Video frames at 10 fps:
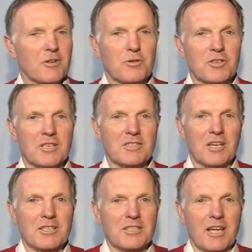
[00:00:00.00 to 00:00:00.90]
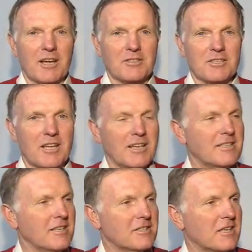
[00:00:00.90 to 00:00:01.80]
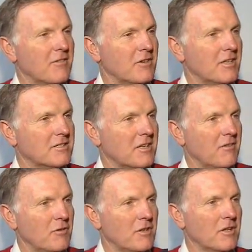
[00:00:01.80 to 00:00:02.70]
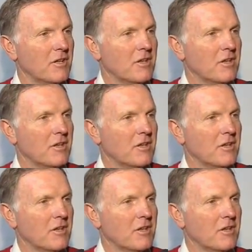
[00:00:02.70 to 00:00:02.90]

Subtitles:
6 touchdowns in 1977,